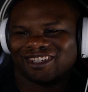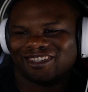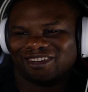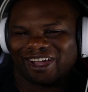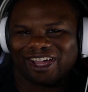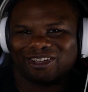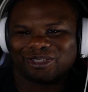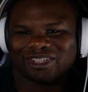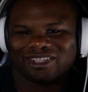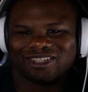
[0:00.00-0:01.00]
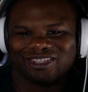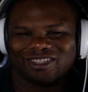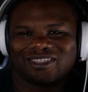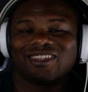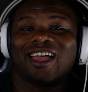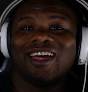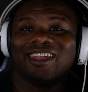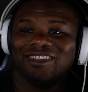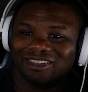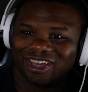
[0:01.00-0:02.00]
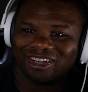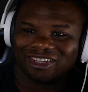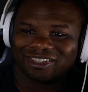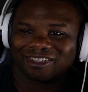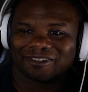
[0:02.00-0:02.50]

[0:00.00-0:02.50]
Wow, she is nutty.